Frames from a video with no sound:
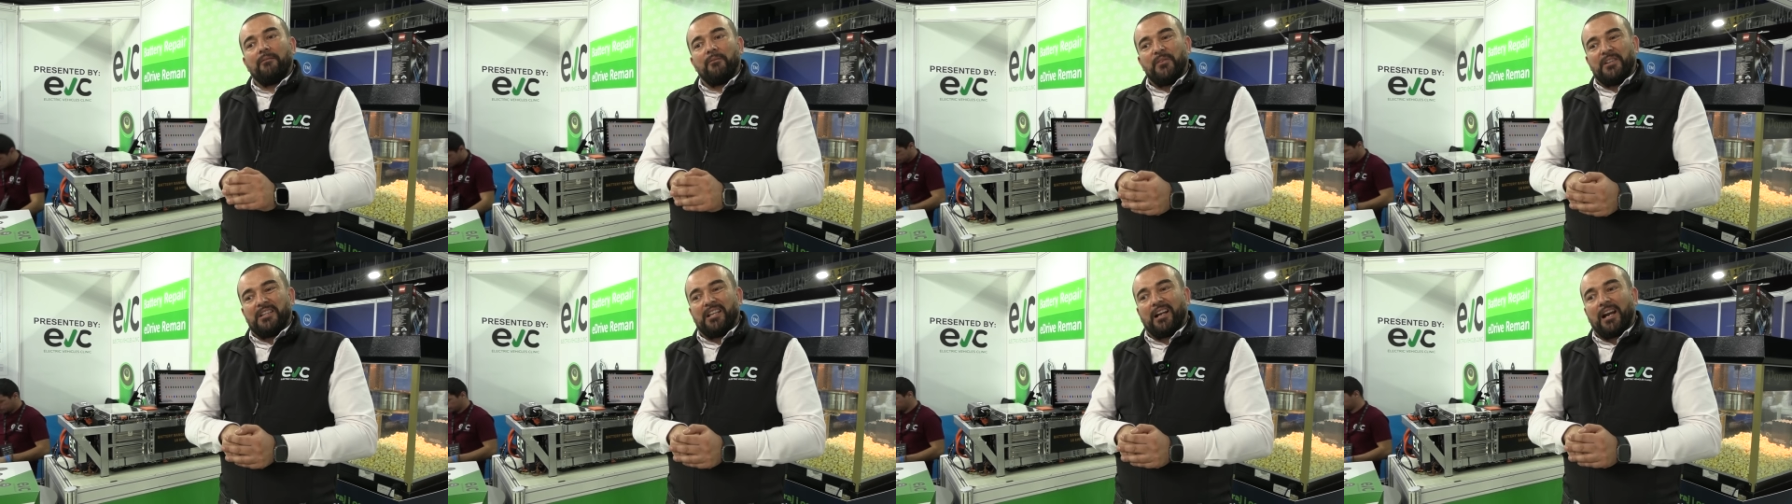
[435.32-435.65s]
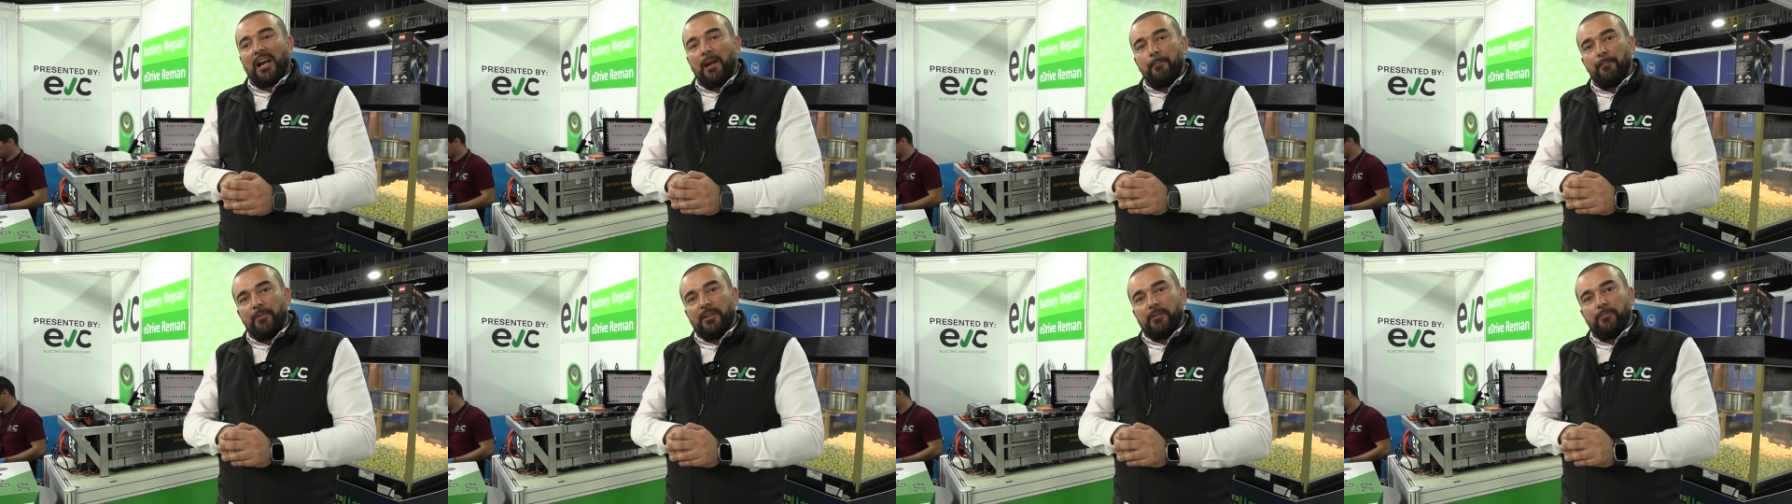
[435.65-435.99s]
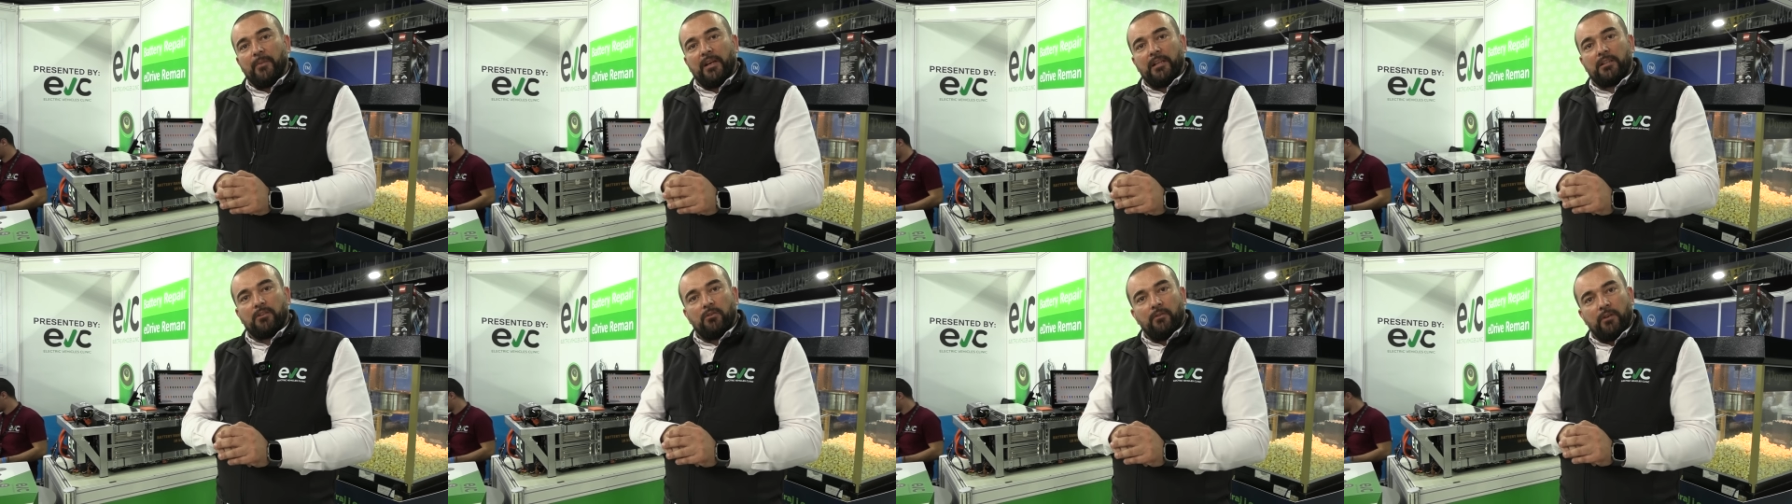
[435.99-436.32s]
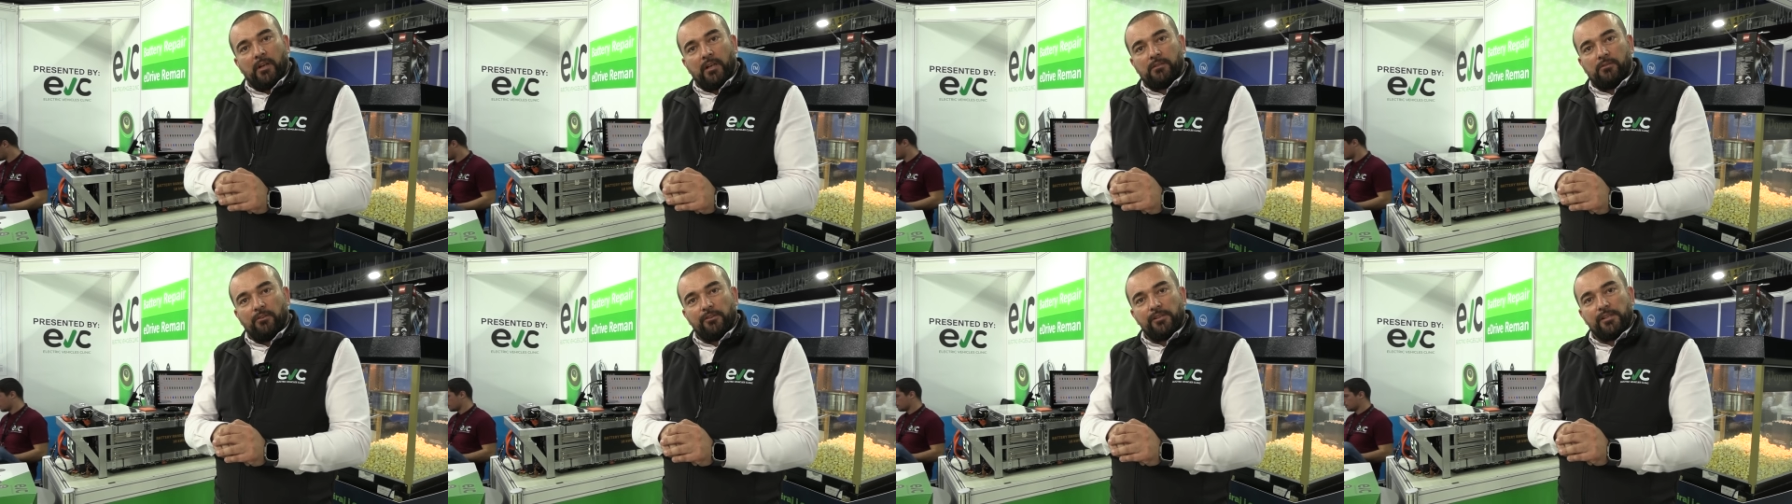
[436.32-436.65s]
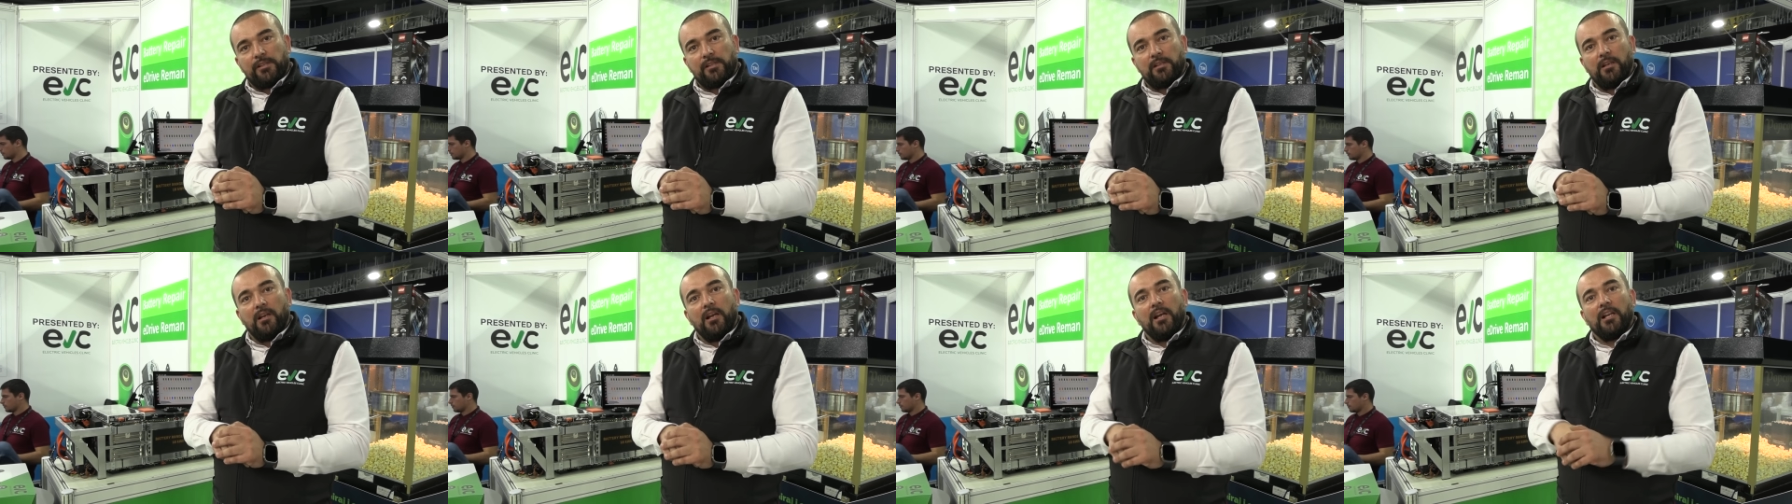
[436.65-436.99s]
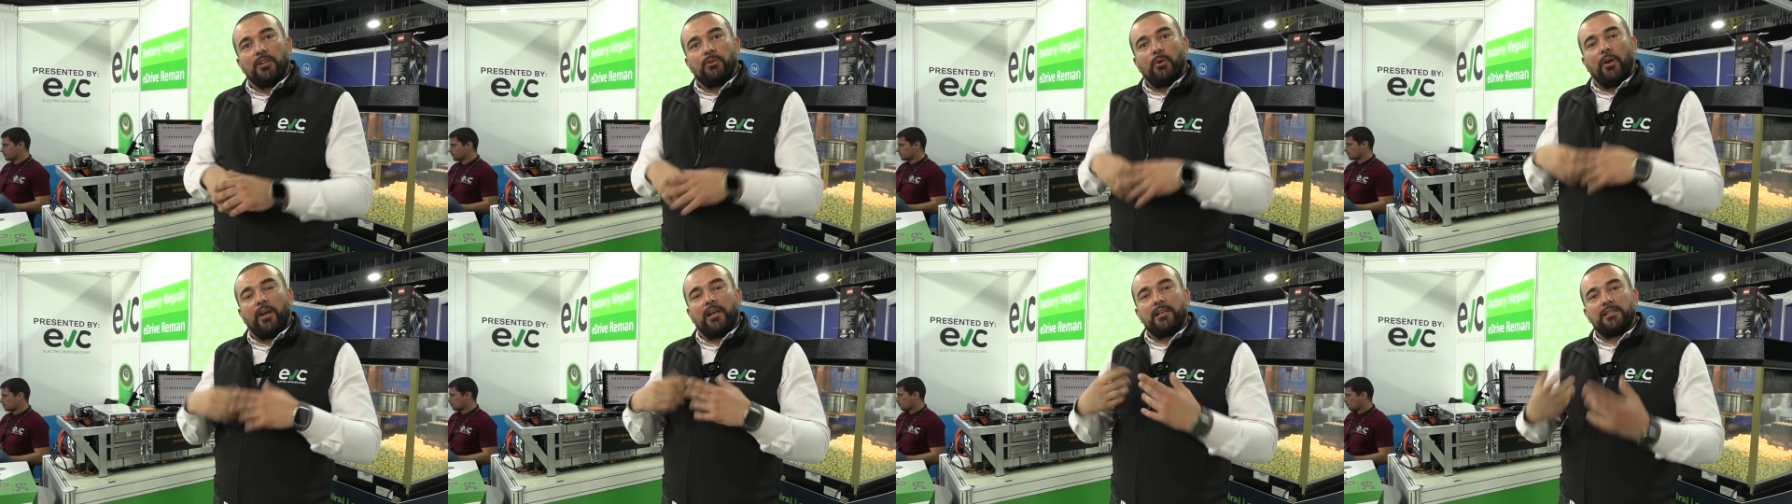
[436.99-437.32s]
with rapid mate connectors
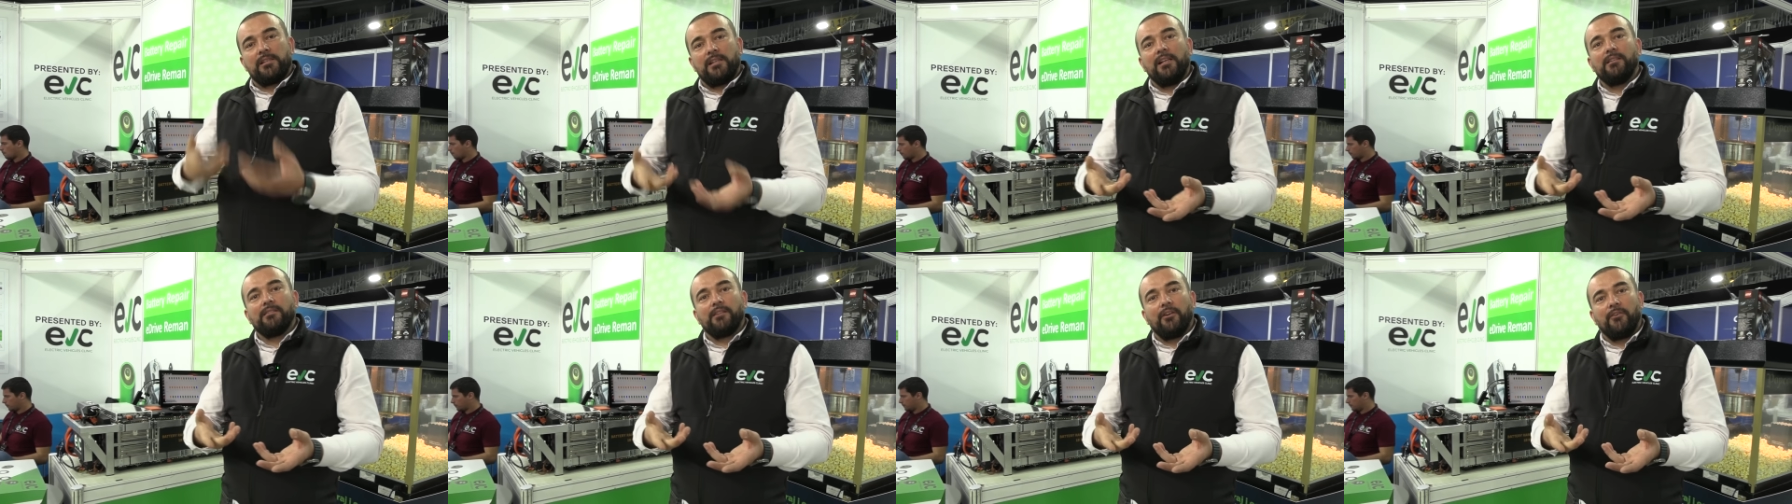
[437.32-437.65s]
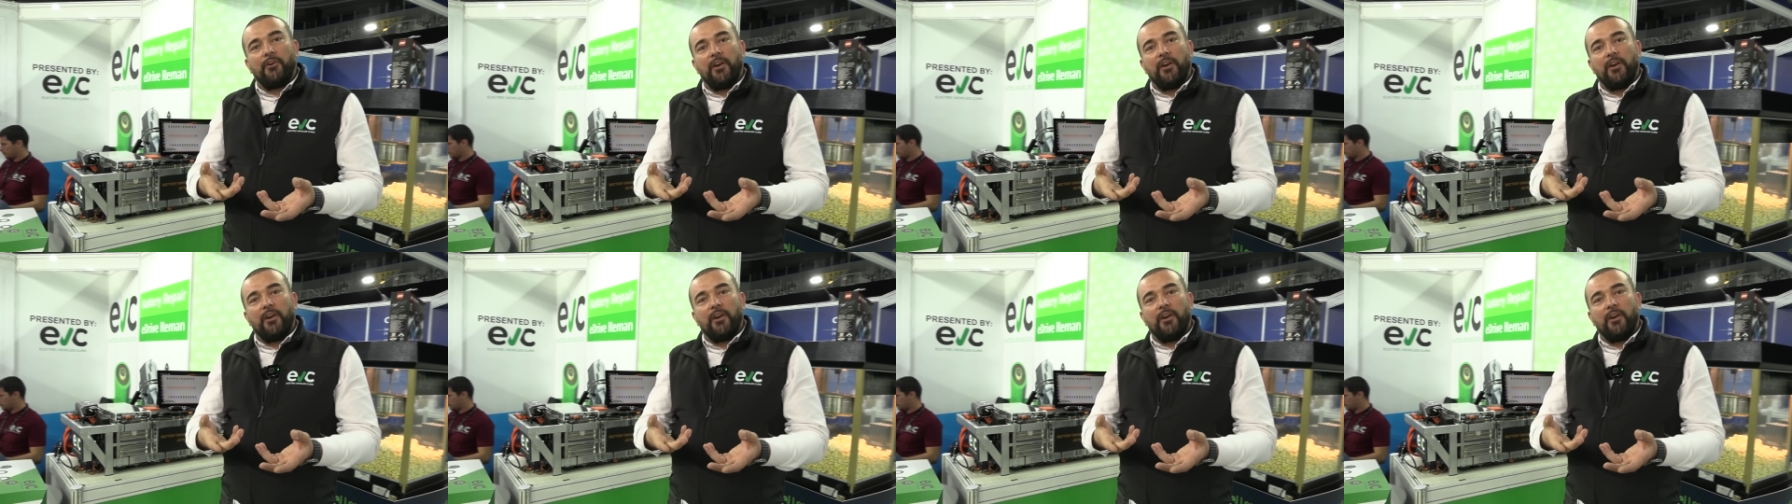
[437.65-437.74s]
to extend